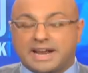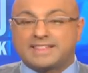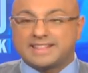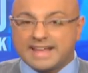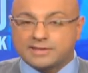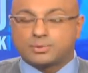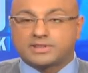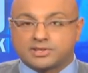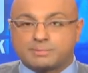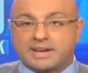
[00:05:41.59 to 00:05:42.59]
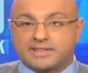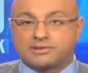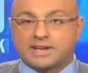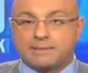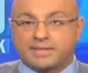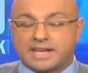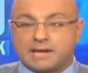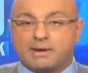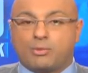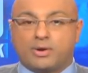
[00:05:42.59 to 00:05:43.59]
But I think that's what they're spending their time
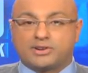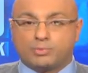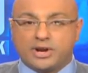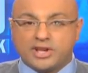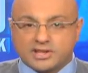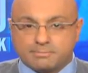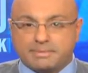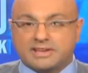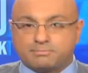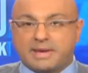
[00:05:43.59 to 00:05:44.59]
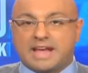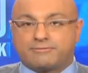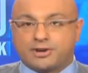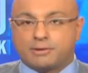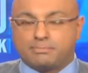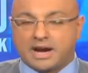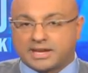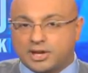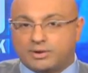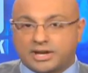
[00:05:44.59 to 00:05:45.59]
thinking about. Where where do you get the best bang for your
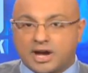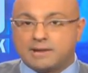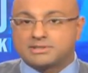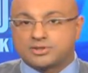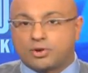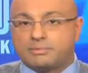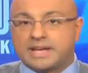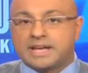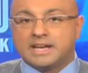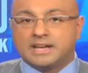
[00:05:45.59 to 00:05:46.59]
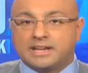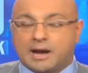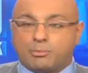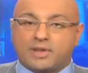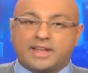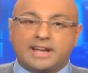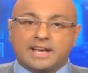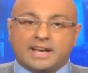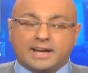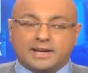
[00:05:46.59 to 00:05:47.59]
buck? You know, an economist told me, Namwa, that
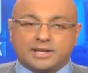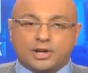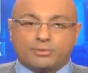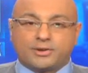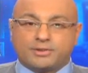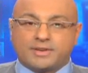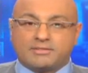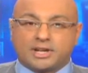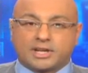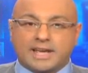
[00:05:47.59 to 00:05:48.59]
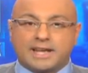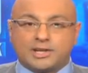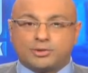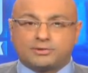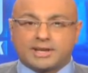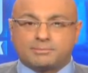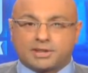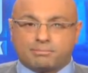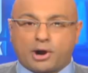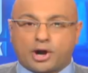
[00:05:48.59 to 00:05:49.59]
uh, you know if you if you have a little kid and you take him
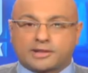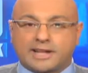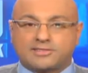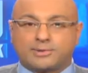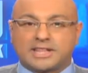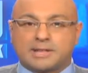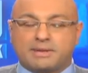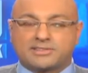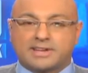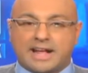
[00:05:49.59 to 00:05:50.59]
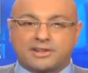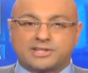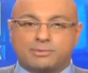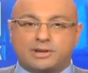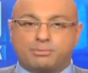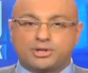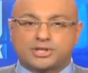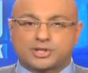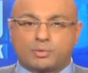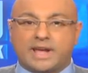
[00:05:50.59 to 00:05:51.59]
to the park, that's really the best analogy. When you
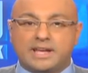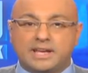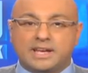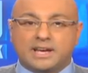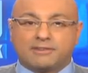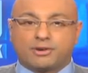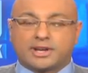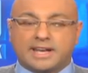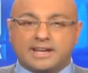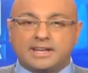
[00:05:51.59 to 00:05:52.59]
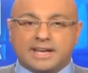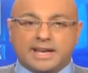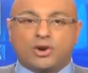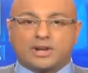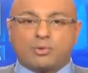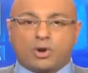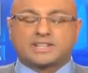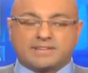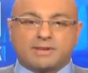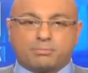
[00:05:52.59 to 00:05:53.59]
push a swing for a kid, it only
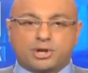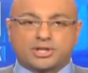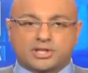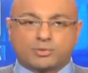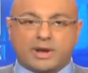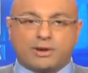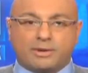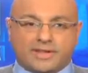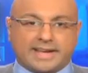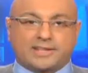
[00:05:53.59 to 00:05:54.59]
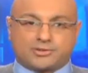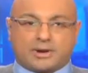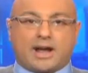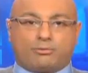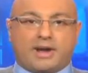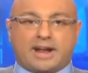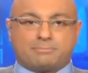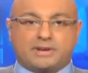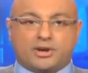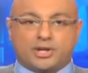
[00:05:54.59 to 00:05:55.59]
works if you push the swing when the kid's uh, right
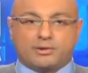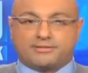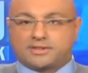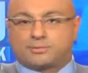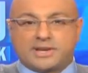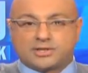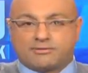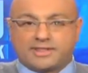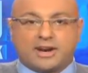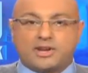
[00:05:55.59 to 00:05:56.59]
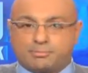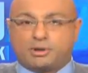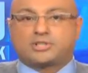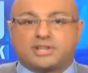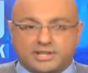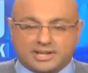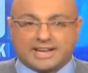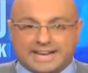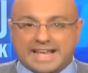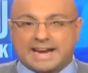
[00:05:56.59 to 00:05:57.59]
up near you. If the swing's over there and you push it, you're
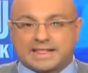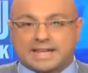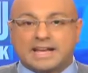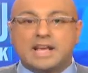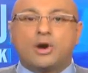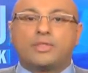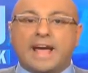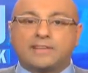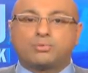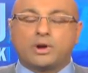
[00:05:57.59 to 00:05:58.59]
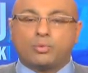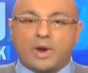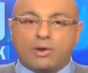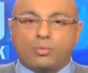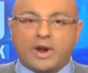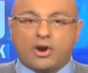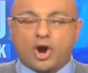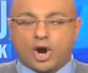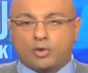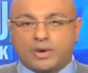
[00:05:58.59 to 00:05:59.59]
not going to get anything. That's what where
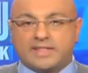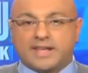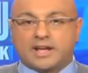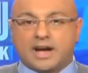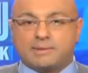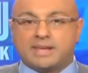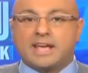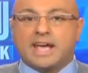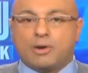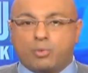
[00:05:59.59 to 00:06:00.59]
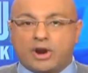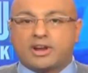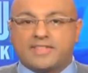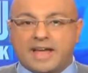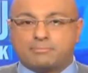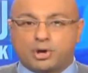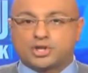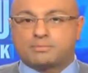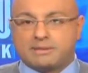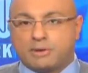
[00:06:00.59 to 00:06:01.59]
where are we in the economy and where can that
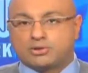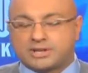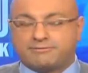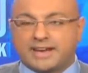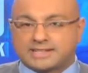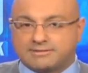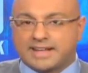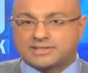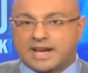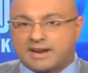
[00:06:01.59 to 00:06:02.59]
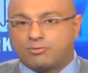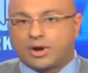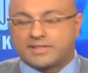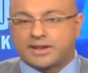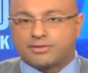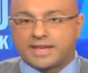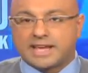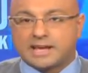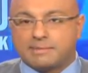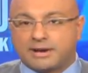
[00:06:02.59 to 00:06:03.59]
push be most effective? That's kind of what they're
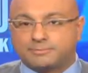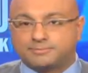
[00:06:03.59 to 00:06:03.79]
thinking about.